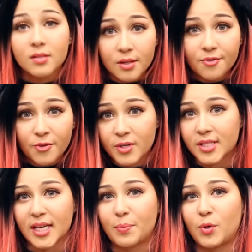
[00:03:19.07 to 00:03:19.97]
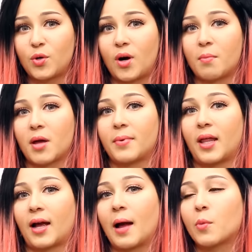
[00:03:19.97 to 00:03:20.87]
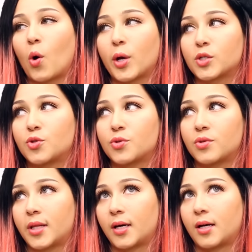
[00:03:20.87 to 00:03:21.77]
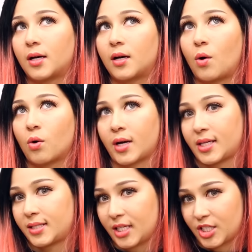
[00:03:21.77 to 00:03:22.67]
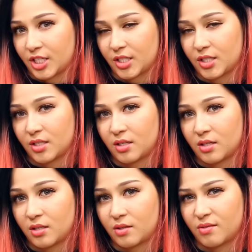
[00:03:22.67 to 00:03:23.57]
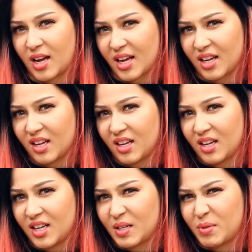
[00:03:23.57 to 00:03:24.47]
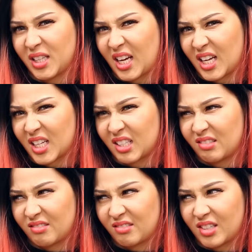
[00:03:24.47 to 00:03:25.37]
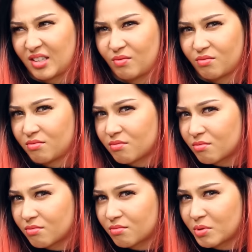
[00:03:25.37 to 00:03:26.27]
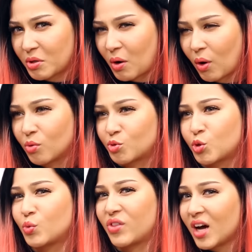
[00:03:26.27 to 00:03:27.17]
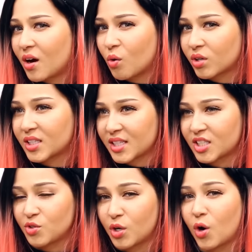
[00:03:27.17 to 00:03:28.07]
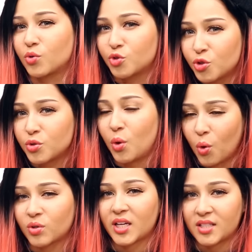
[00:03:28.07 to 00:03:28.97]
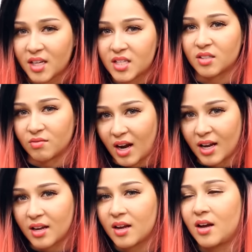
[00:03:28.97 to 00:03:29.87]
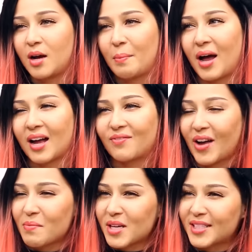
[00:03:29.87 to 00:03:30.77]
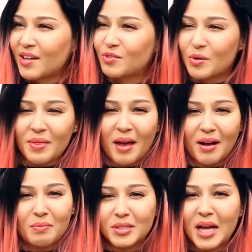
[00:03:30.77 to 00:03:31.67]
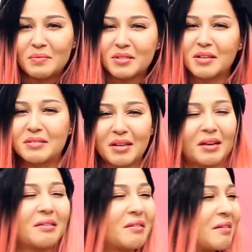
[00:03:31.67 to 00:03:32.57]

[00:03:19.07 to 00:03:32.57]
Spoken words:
So for example, I might be like, I'm going to the Hongdae station, right? But like, you don't go to the Hongdae station, you go to Hongdae station, right? But I found myself doing that a couple times and I was like,